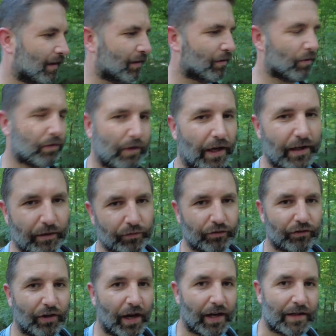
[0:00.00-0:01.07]
all kind of
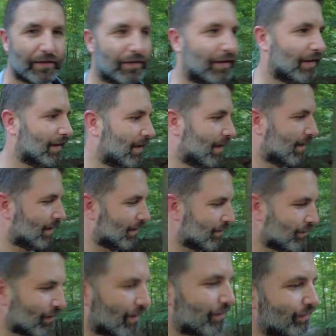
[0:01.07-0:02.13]
signs and
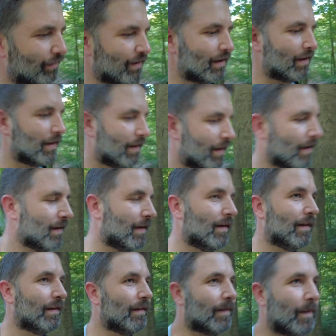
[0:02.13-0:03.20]
stuff.
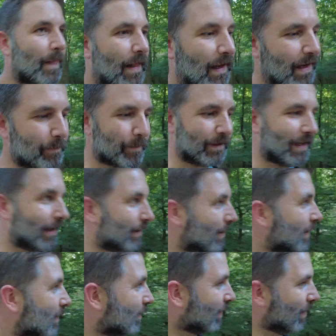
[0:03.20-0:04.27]
Let me tell you
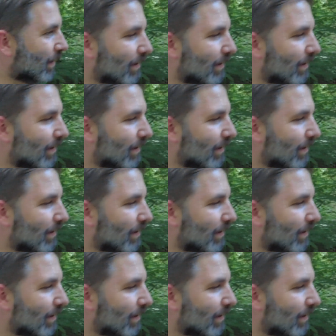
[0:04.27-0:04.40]
this,